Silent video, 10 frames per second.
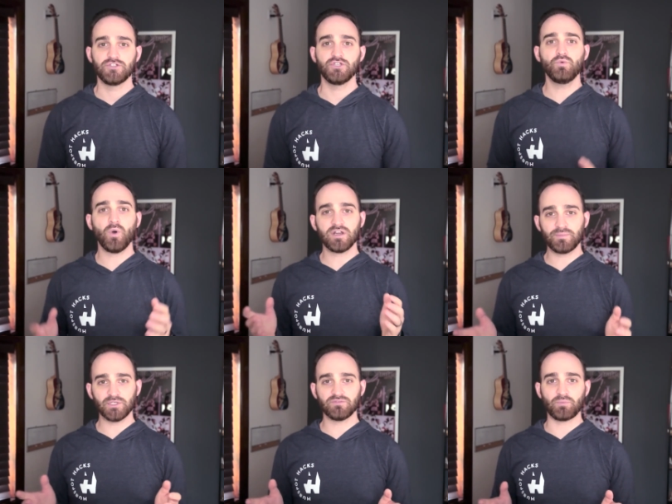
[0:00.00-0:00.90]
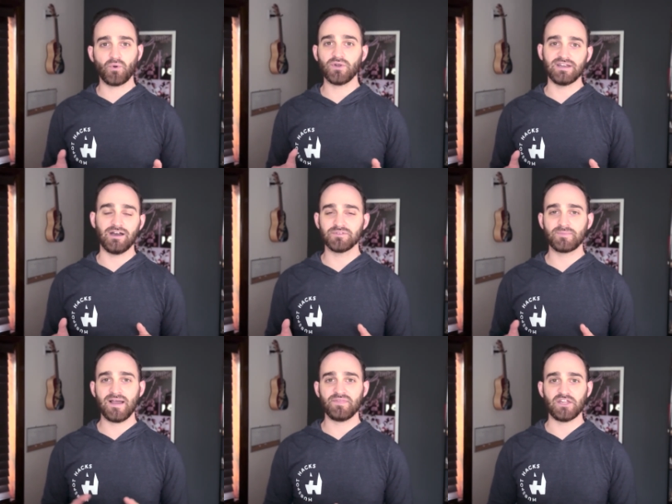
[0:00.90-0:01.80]
Do you want to build a report in
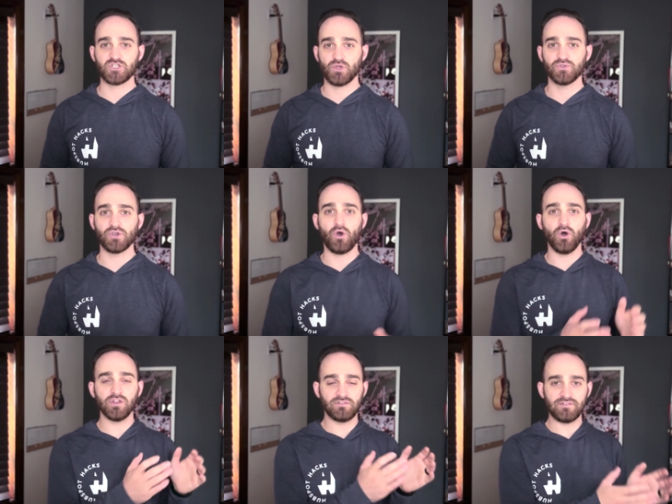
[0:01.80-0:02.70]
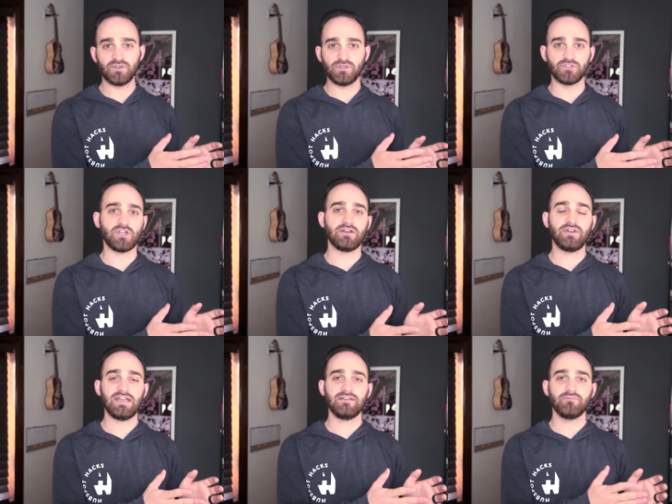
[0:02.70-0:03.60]
HubSpot that shows all the revenue you're
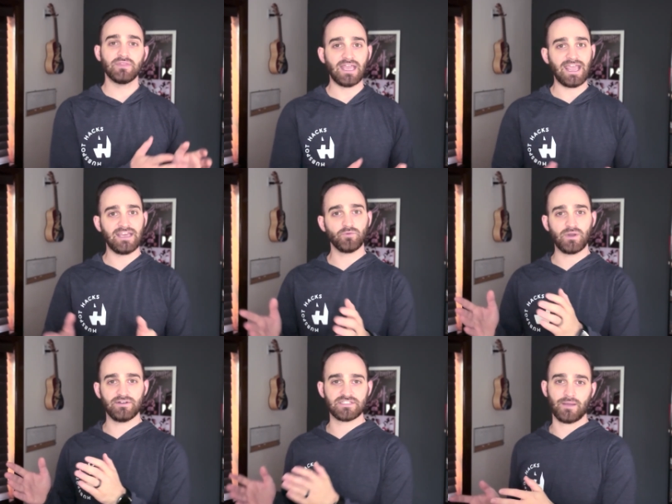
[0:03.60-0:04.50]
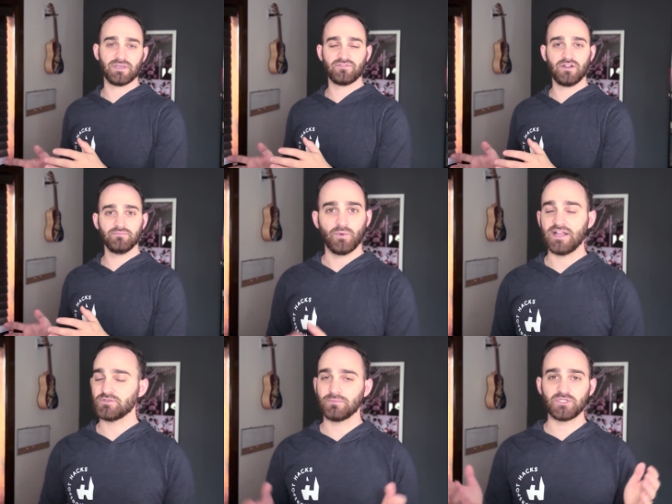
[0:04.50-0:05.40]
generating and where it's coming from? Well,
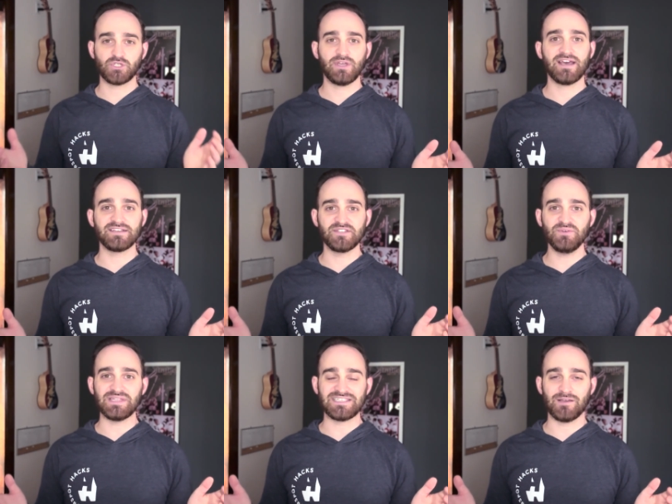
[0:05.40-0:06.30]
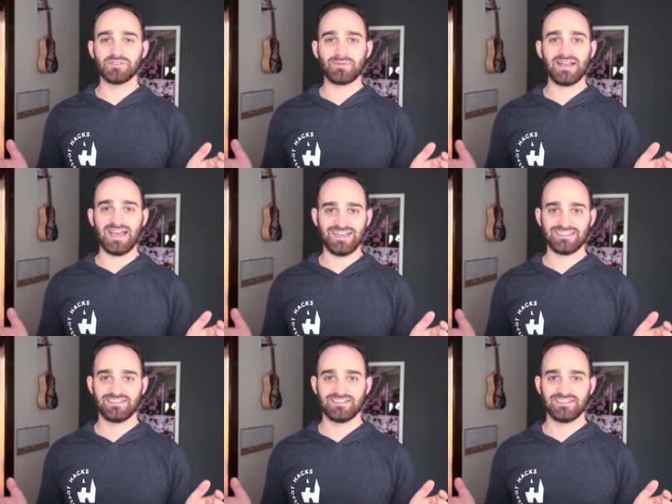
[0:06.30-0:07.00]
that's what I'm going to show you how to do in this HubSpot hack.